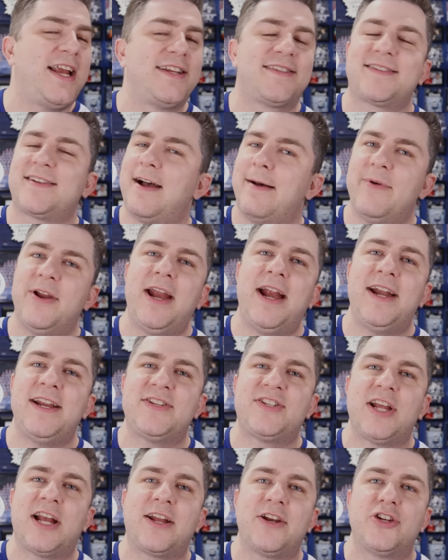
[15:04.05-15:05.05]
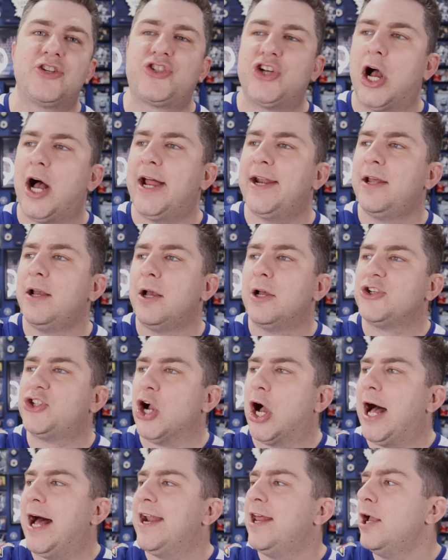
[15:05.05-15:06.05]
It's coming any second to John.
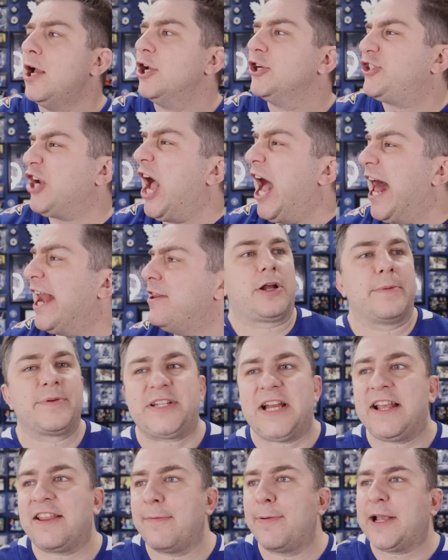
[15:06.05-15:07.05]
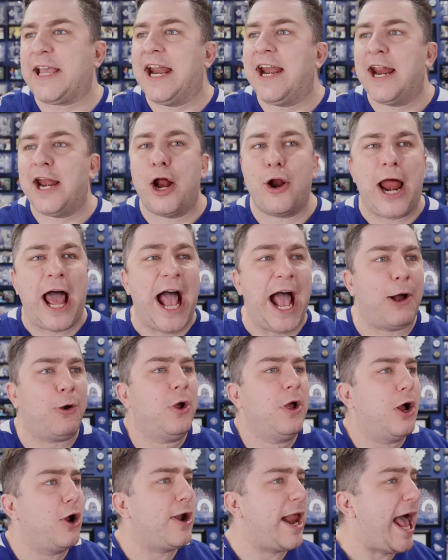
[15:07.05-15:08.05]
John! John! Here comes Nathan MacKinnon!
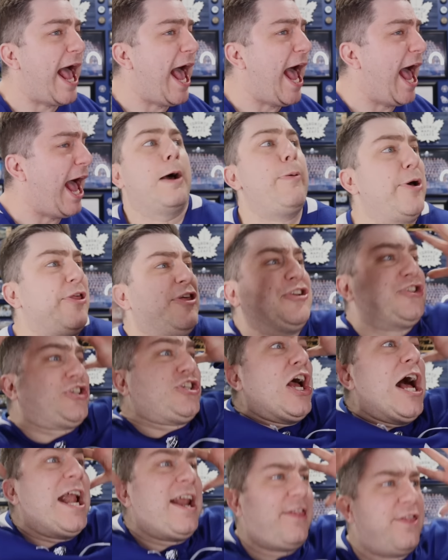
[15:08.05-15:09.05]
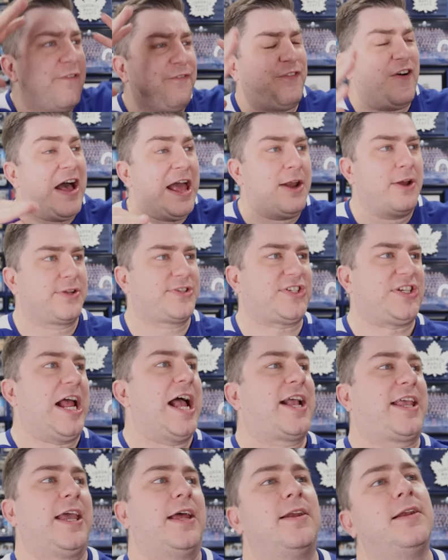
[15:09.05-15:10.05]
Ah! Ah! And with a shot in the final
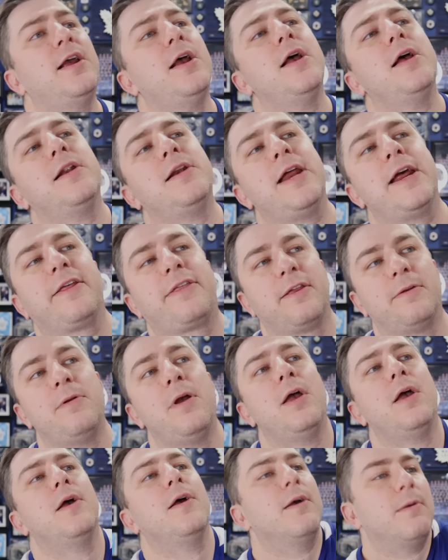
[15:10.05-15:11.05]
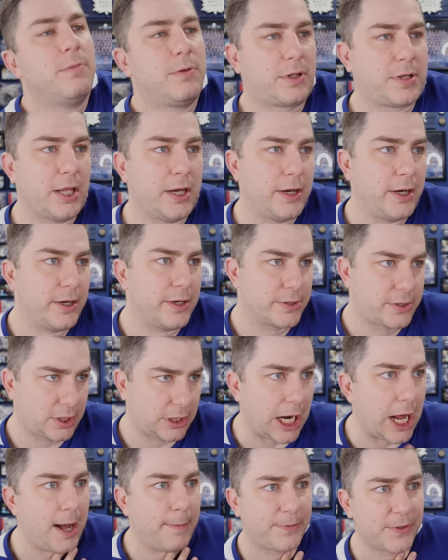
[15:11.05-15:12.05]
second, Nathan MacKinnon is
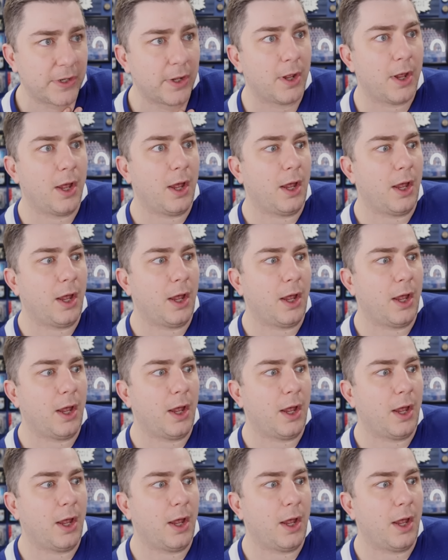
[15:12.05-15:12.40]
stopped.